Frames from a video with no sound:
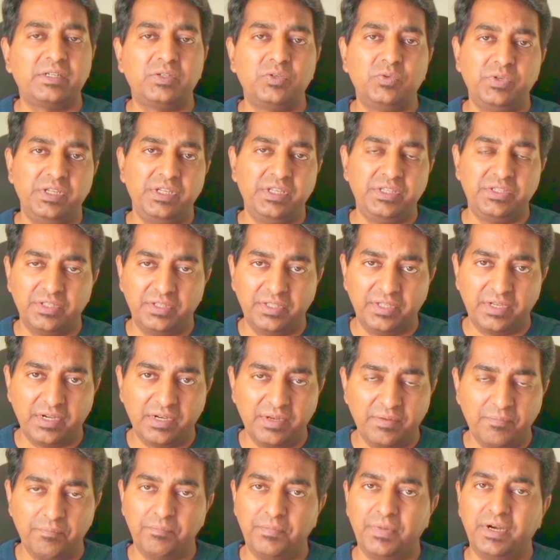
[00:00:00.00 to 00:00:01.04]
to each other,
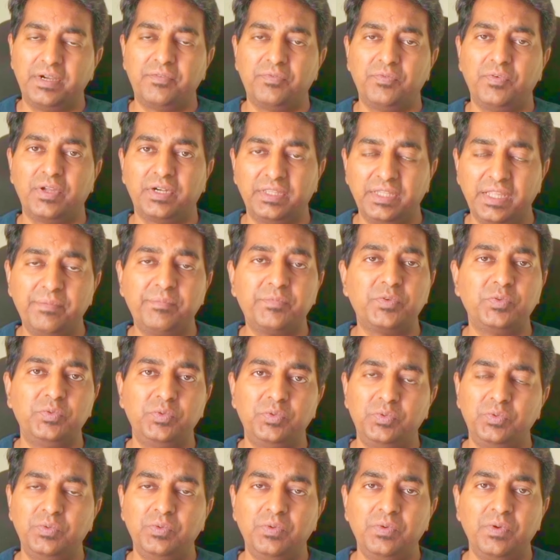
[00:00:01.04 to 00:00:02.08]
but for them
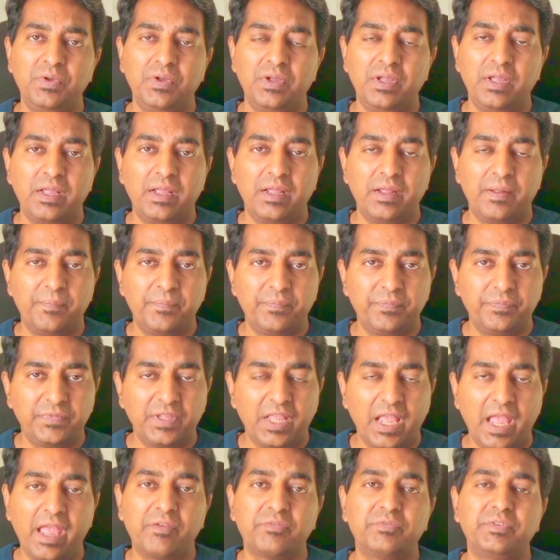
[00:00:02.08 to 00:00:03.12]
to
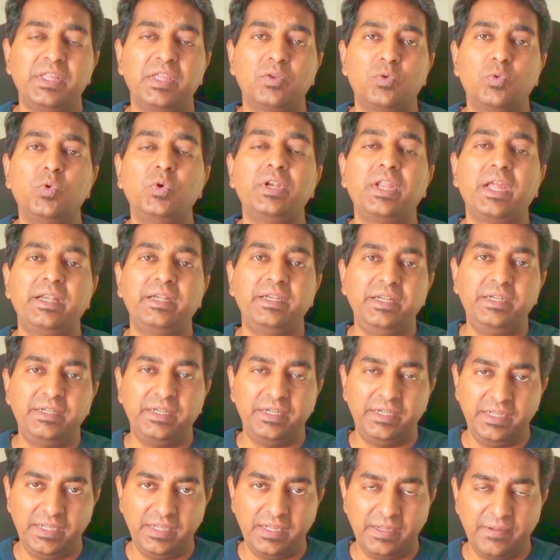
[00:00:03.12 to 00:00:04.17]
have their own
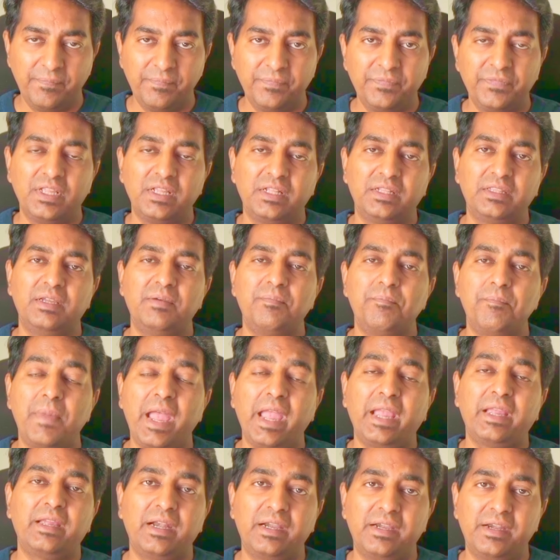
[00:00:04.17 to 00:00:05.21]
identity, the
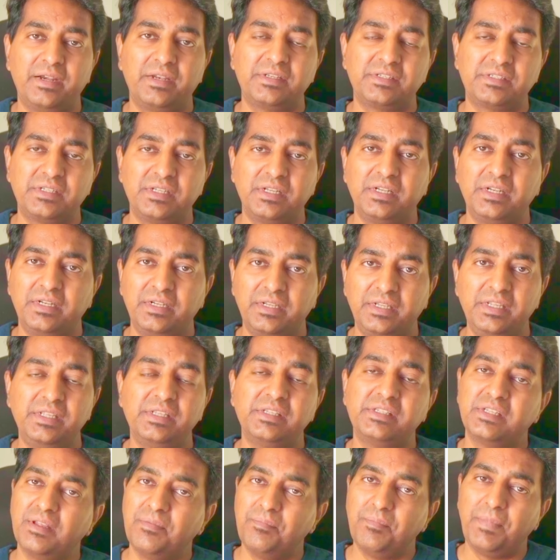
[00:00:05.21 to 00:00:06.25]
MAC address is
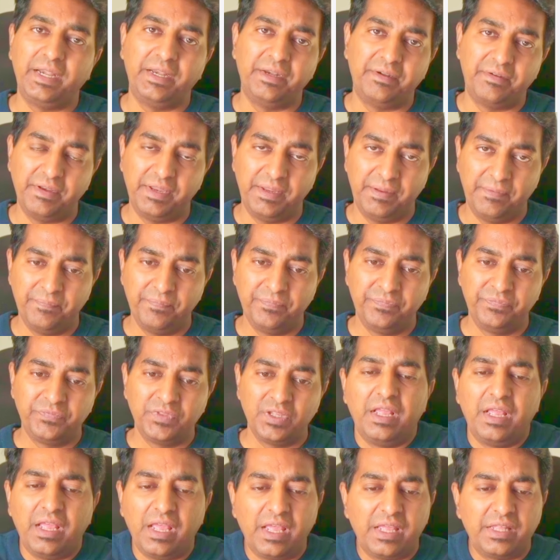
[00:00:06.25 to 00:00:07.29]
mandatory.
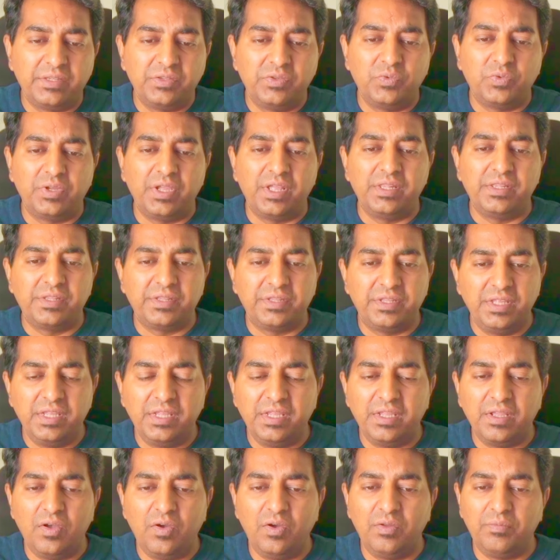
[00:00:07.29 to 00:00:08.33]
As you can see
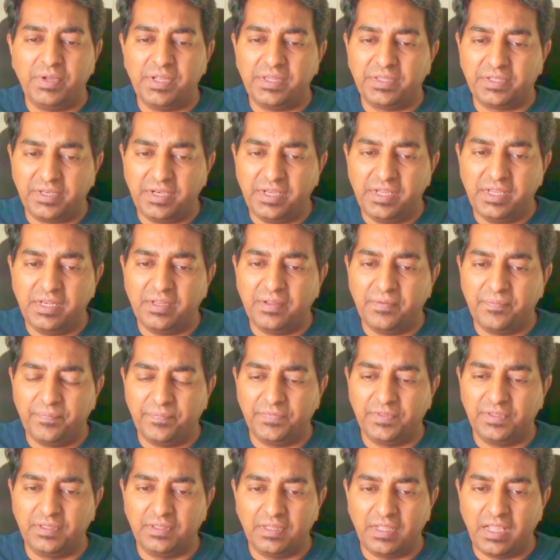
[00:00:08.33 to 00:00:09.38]
on my screen,
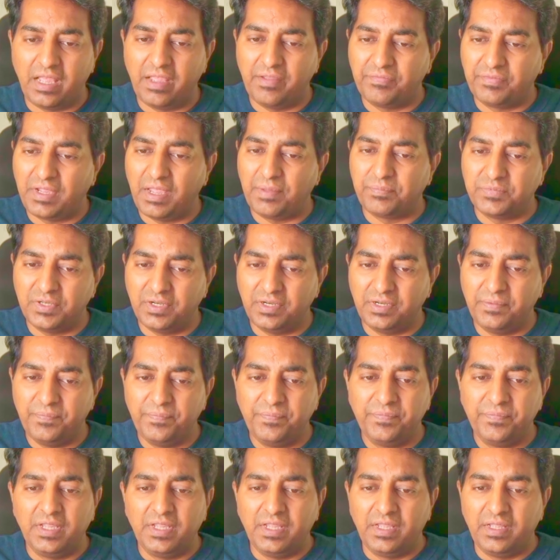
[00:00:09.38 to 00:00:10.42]
I have captured
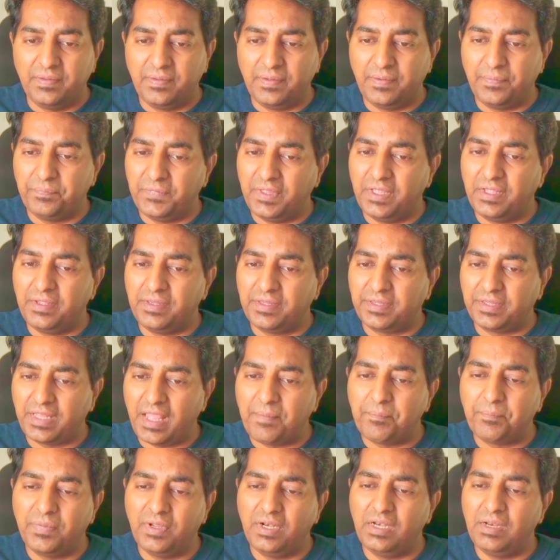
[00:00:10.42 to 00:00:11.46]
a
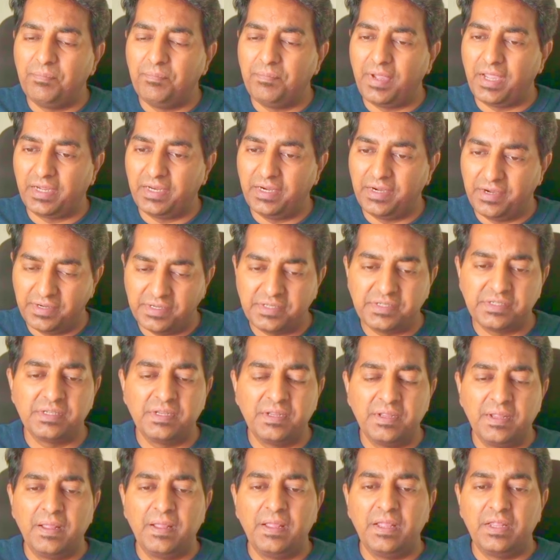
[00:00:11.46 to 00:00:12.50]
sample MAC address.
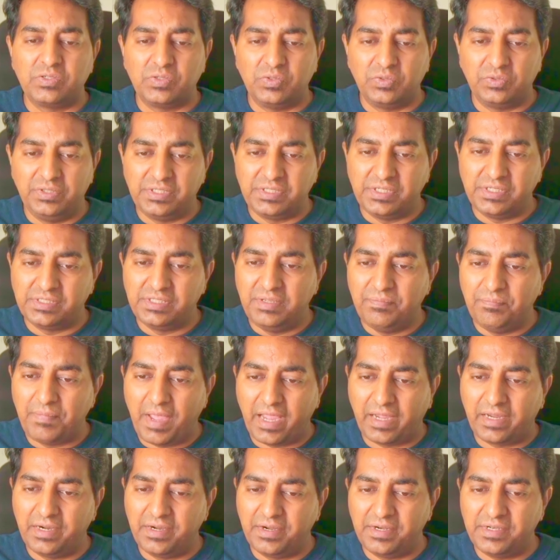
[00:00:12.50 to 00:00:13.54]
So this is the
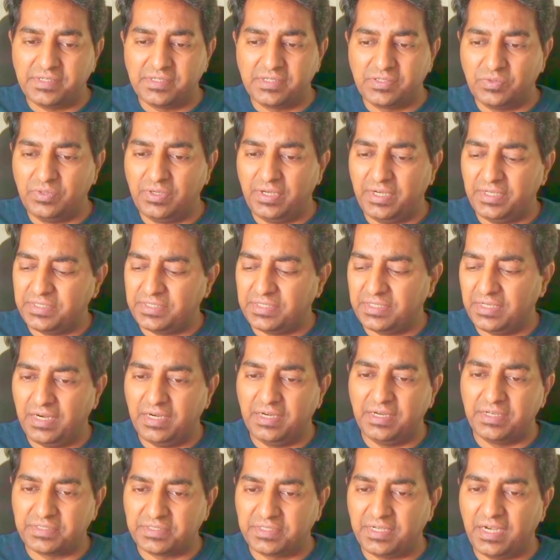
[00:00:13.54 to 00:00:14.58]
MAC address. So let's
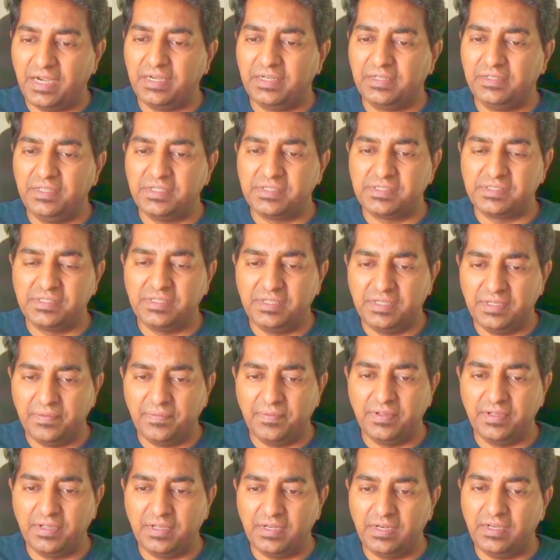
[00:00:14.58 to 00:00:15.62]
understand this
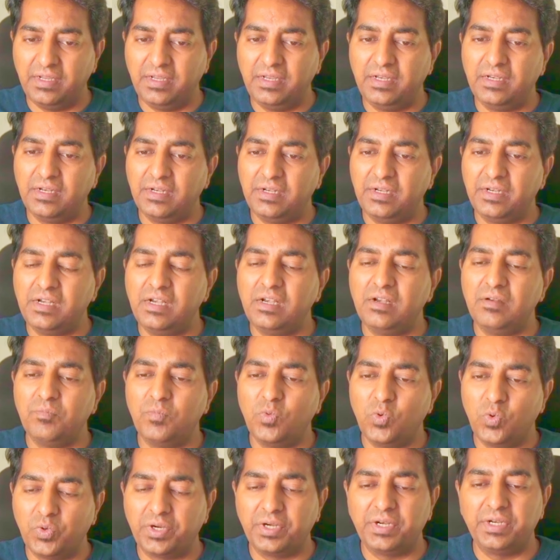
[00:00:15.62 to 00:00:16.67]
in little
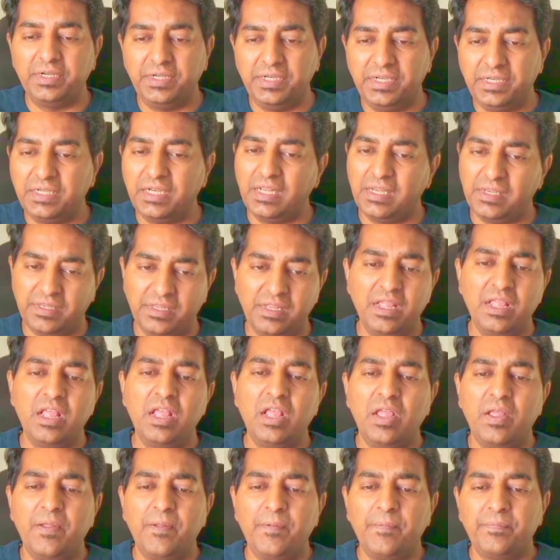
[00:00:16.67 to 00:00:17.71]
more details.
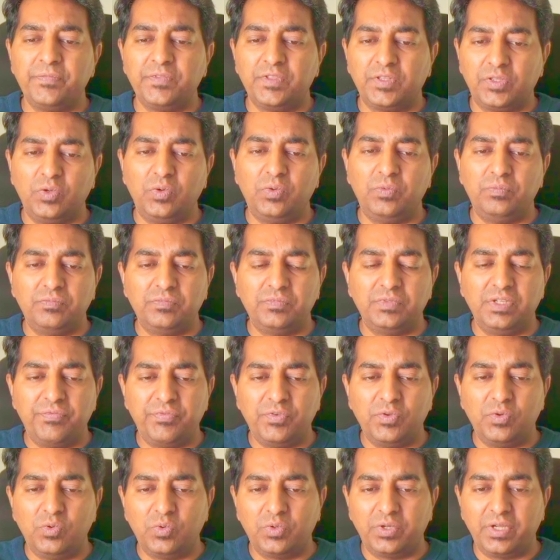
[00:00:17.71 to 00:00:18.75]
So if you
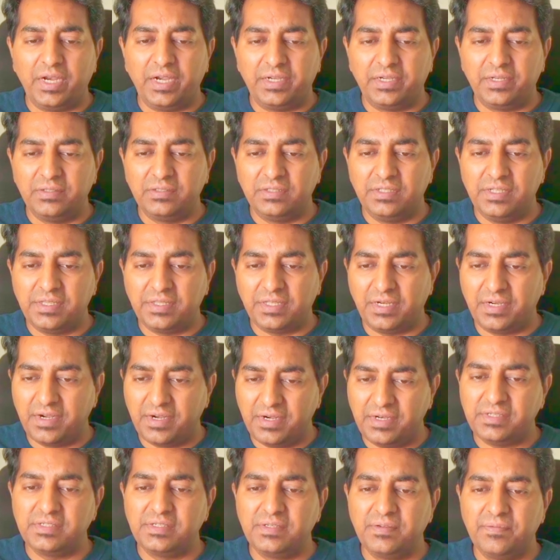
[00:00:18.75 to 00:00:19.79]
look at this
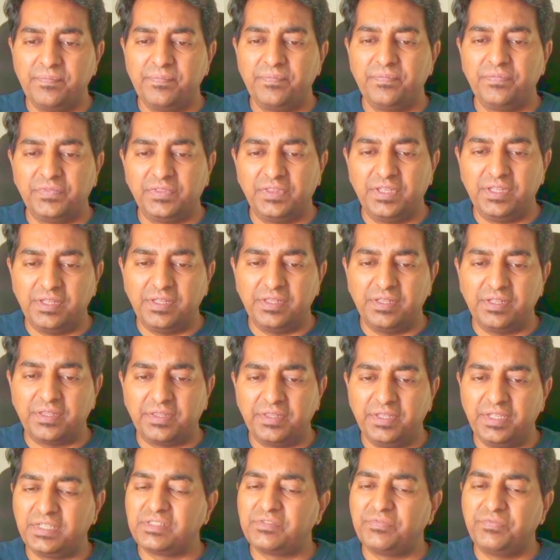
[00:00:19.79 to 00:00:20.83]
address, this is a
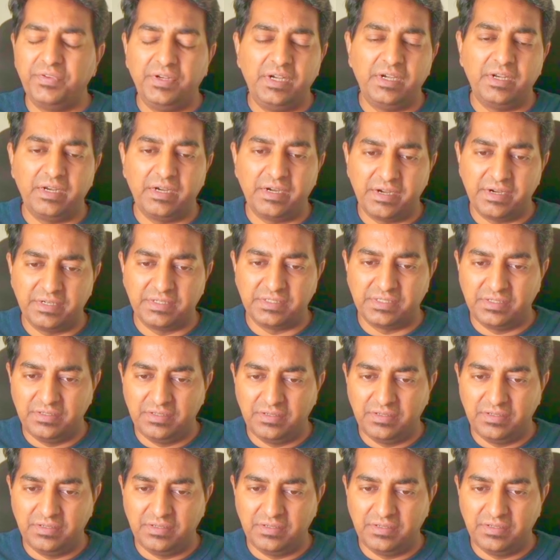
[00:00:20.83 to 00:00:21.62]
6 field address.